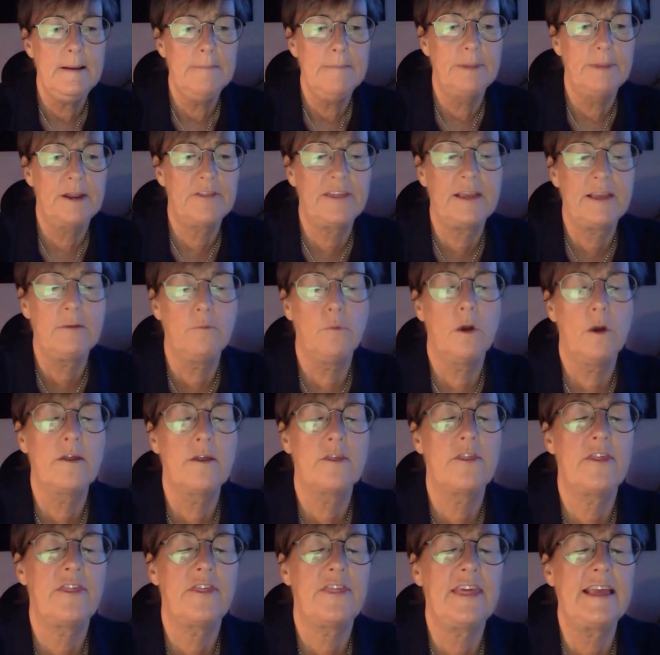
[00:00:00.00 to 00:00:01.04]
But I think one
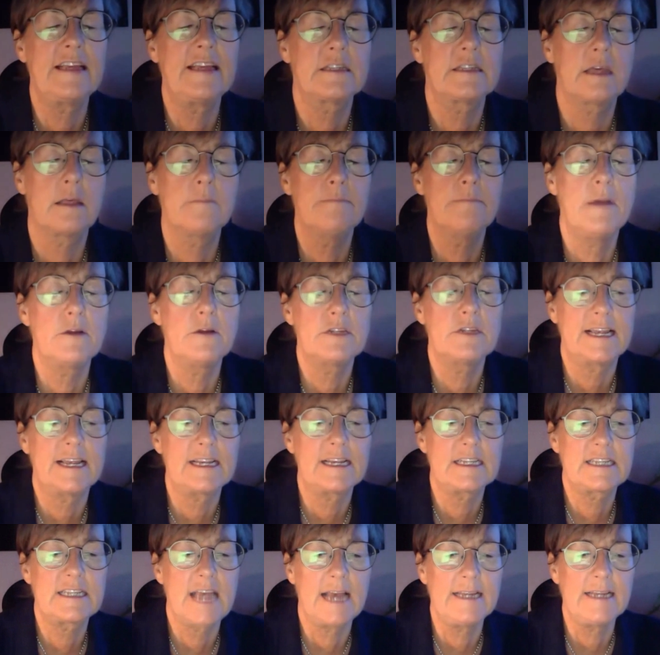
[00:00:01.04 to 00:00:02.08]
of the things that are most
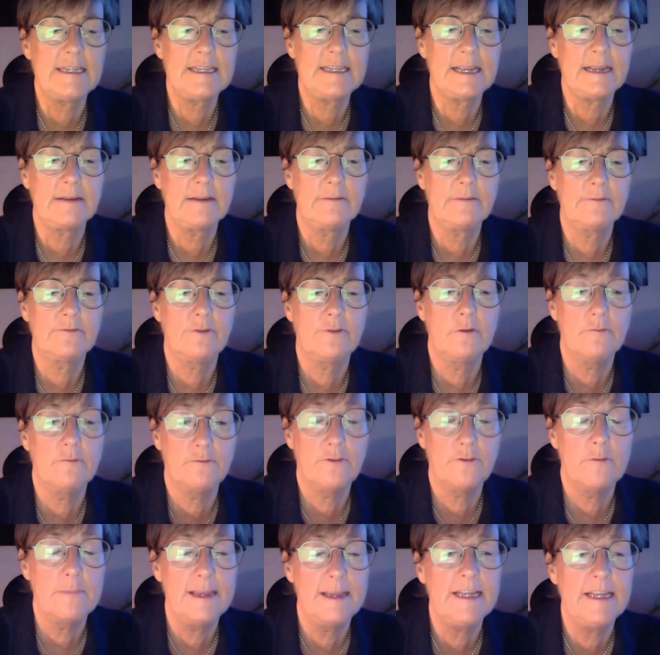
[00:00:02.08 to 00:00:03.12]
exciting
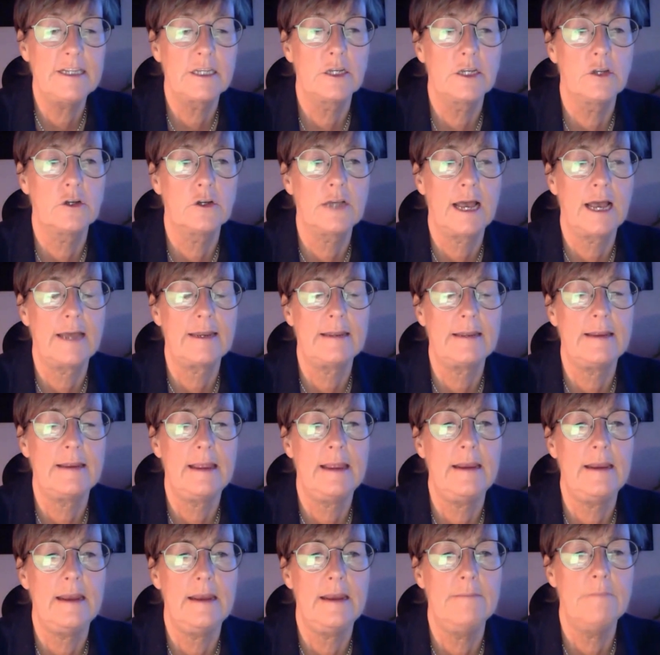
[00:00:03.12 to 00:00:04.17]
for me to look at it
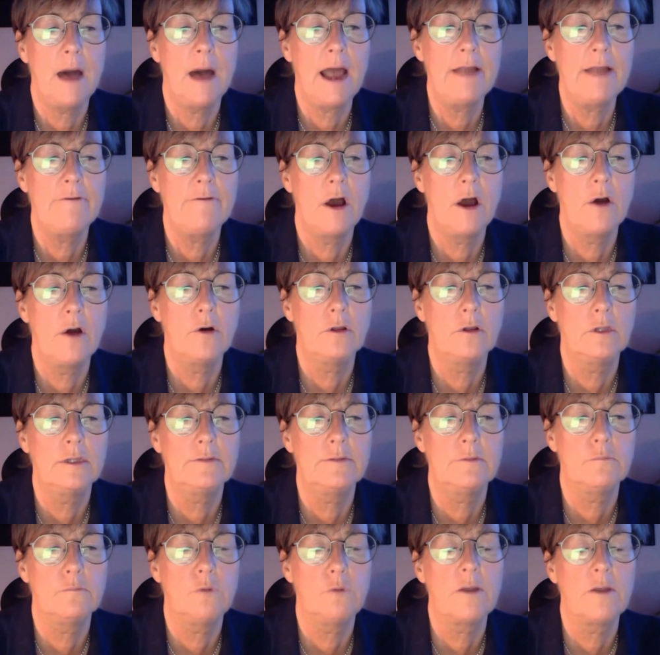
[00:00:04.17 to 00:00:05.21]
in my role,
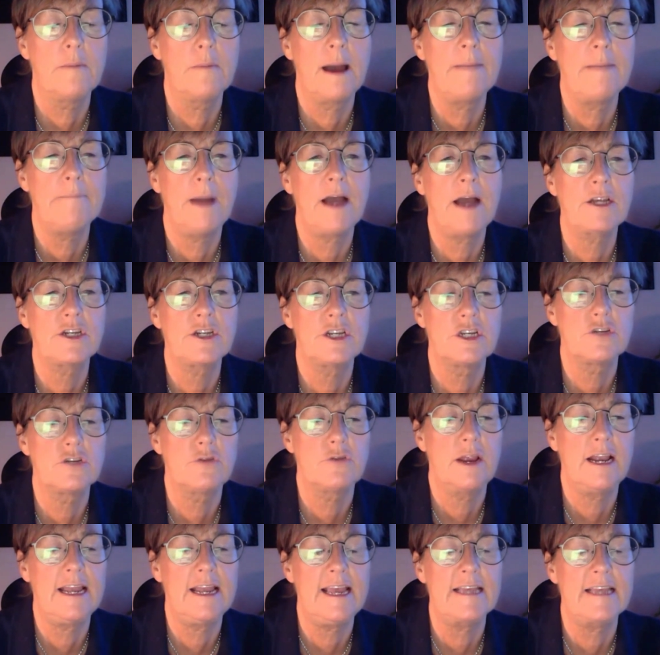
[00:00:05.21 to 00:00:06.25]
and one of my passions
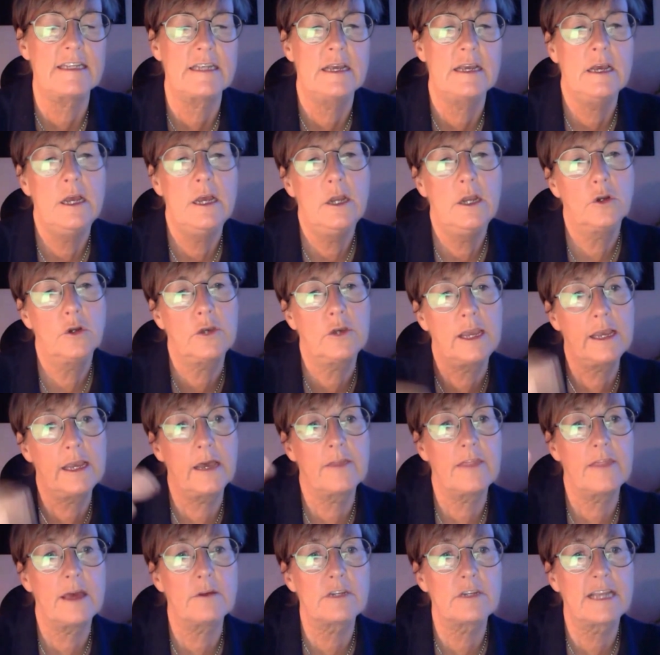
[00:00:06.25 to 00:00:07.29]
really, is looking
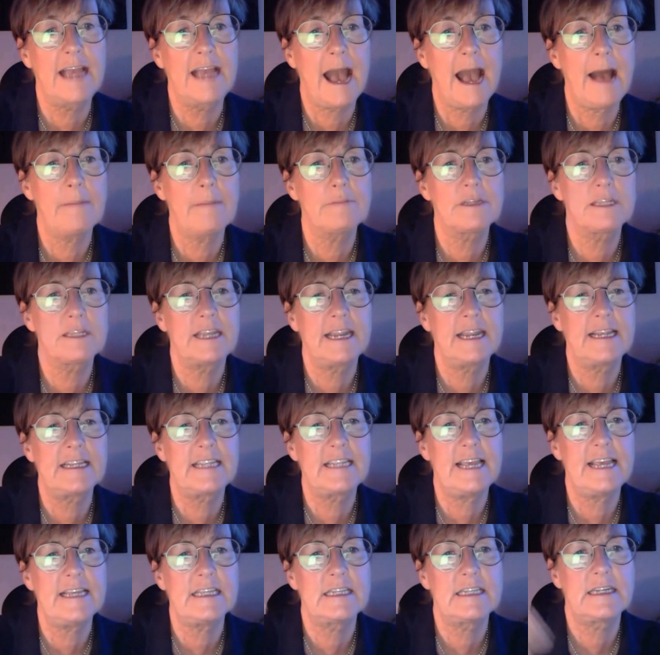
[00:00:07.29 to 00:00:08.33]
at those gaps that
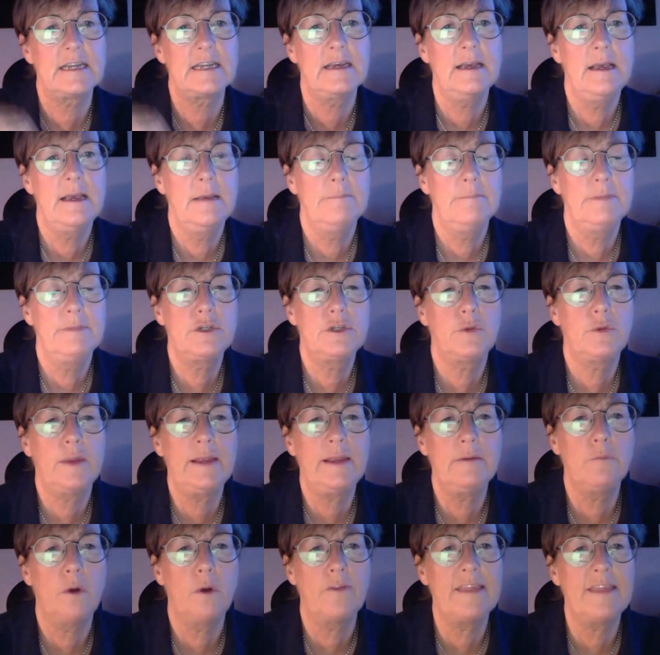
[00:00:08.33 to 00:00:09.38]
exist
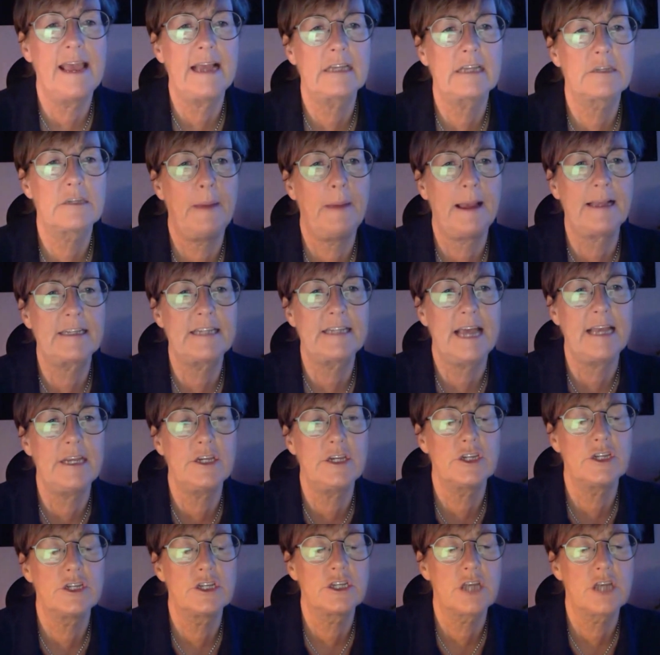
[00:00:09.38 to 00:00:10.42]
between what the
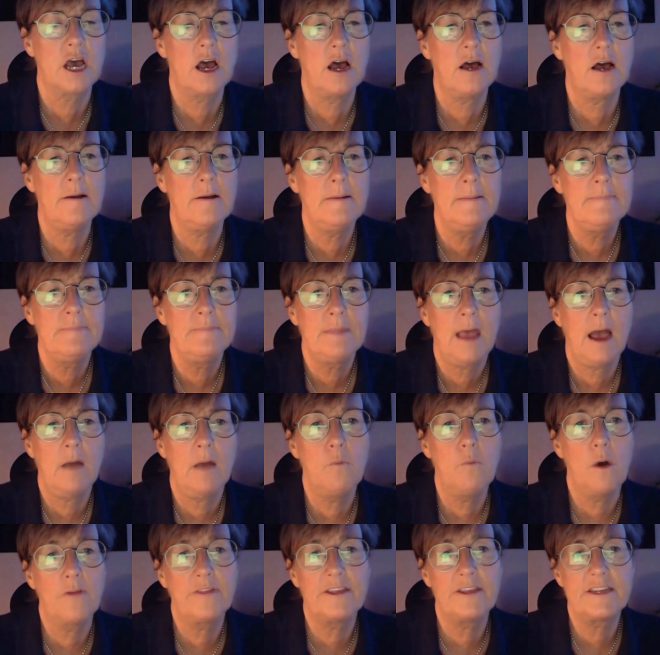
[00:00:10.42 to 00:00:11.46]
expectations are and
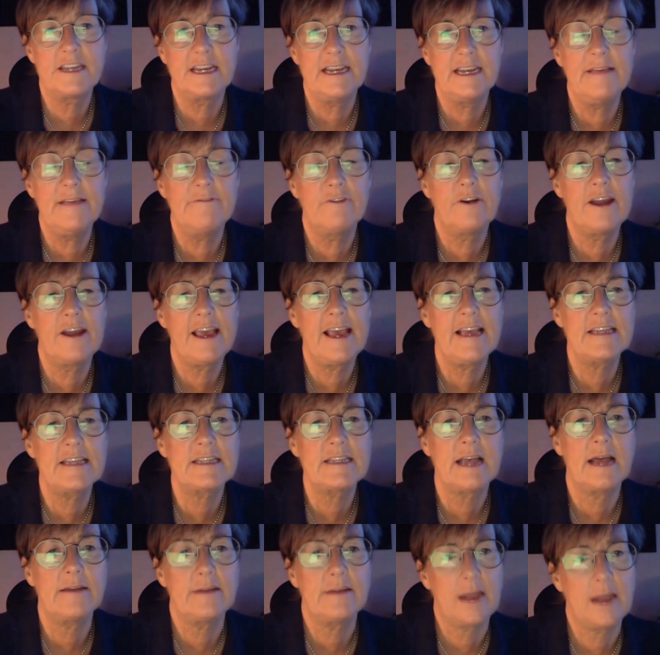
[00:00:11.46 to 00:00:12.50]
what the delivery is,
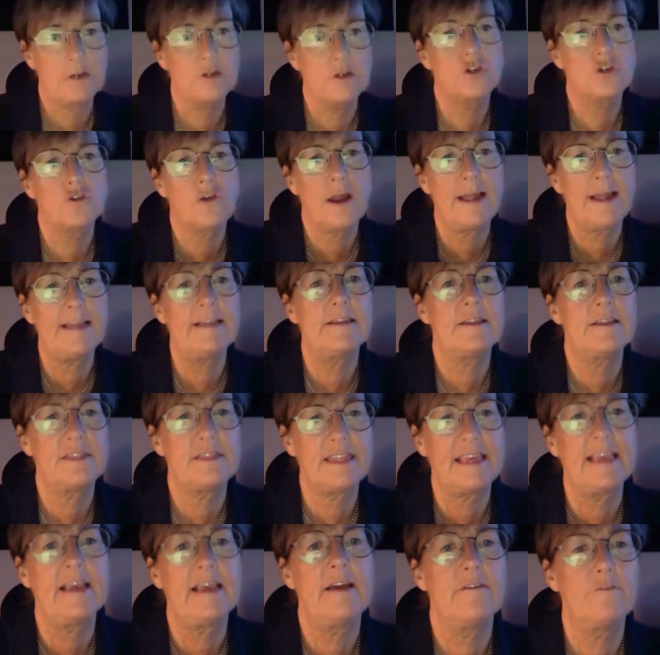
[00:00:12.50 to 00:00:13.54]
and trying to
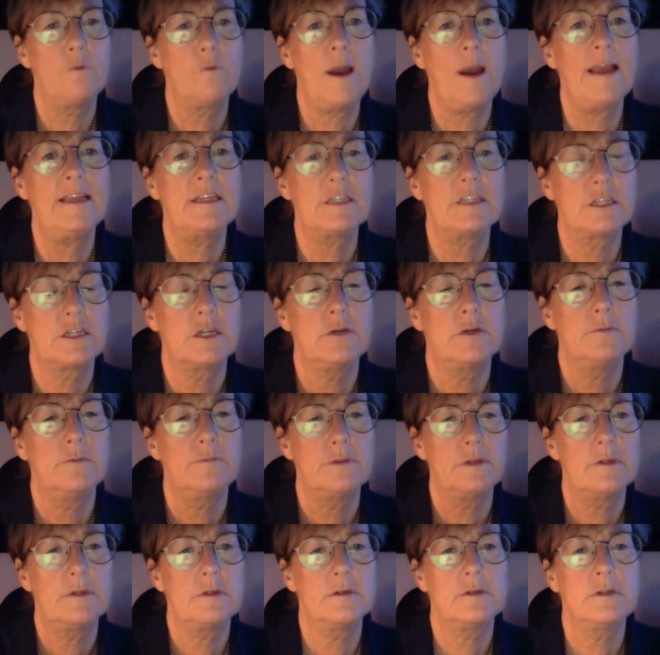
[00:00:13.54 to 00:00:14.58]
think of ways to
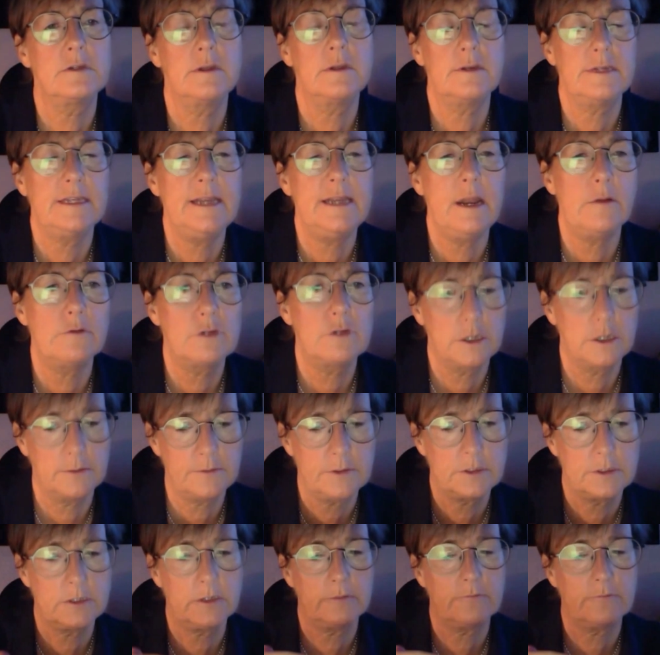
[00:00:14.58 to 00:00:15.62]

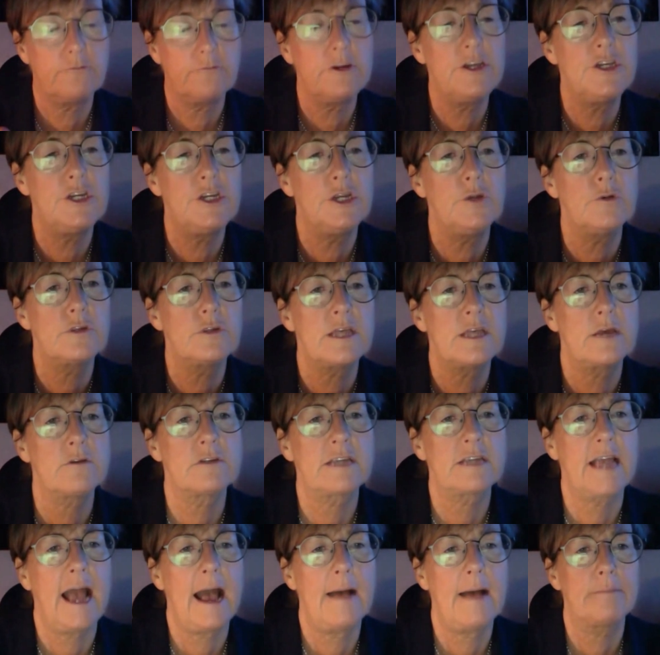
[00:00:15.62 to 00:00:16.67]
reduce those
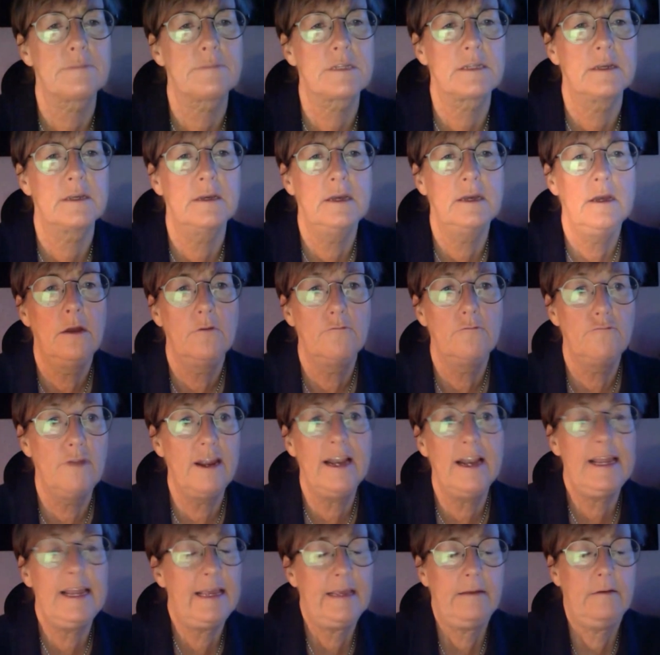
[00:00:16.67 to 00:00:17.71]
gaps.
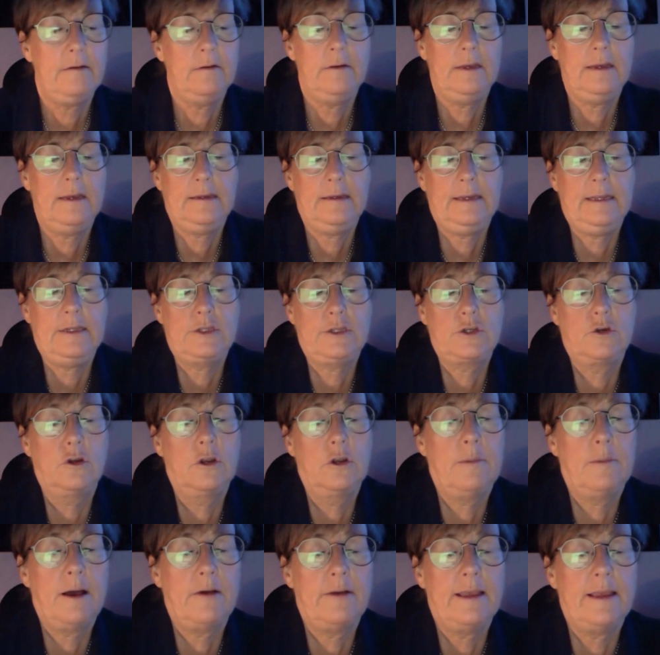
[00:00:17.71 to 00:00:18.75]
Really, it's all
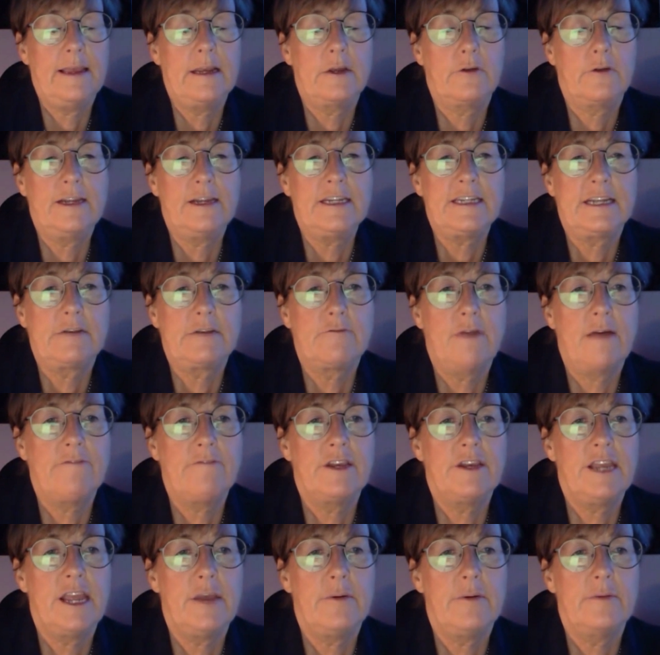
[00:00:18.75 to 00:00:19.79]
about increasing
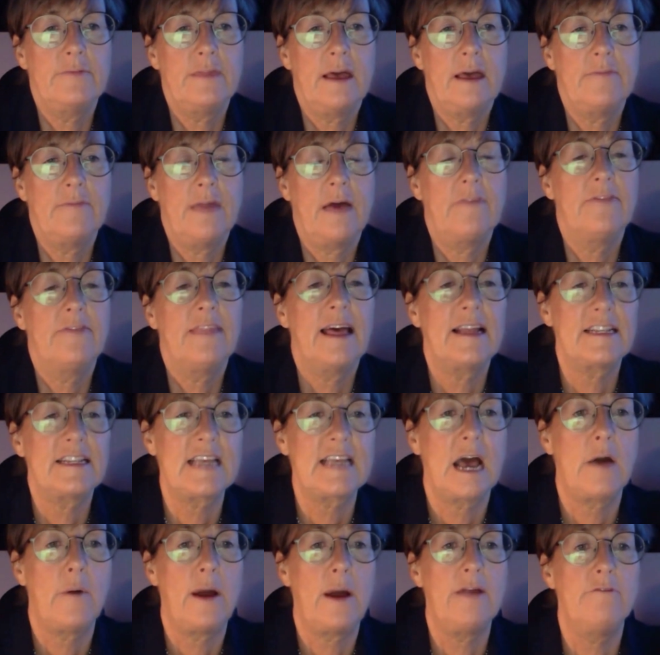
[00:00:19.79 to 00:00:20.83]
revenue, and that's
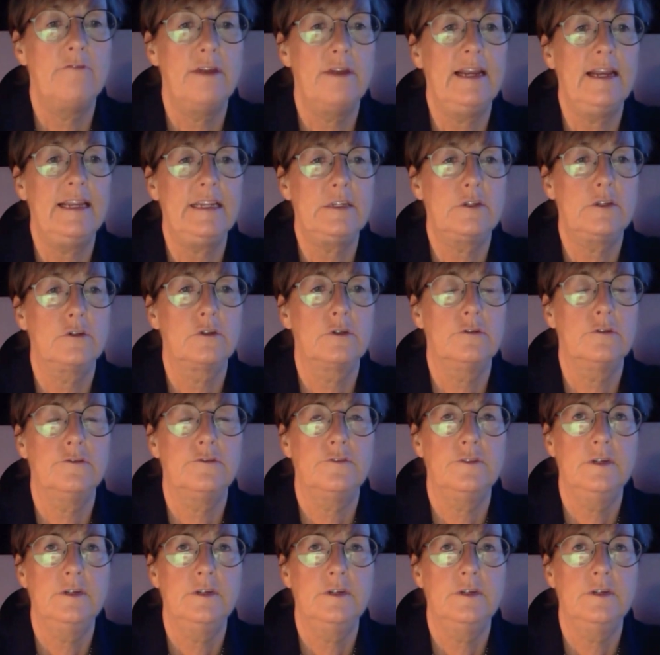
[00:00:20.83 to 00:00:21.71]
how I really sort of